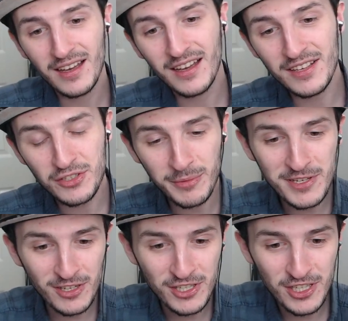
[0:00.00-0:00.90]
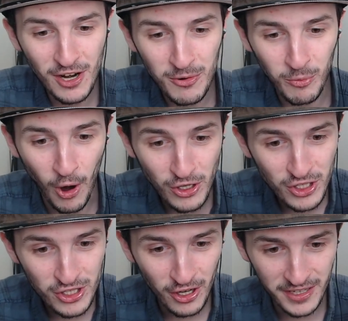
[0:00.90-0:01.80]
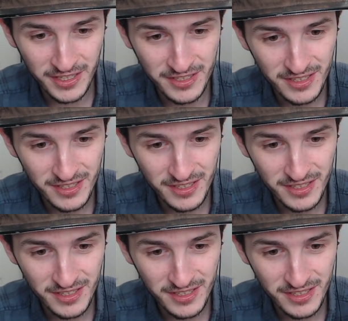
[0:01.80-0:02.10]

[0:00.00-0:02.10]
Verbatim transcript: It's almost like she got one-shotted.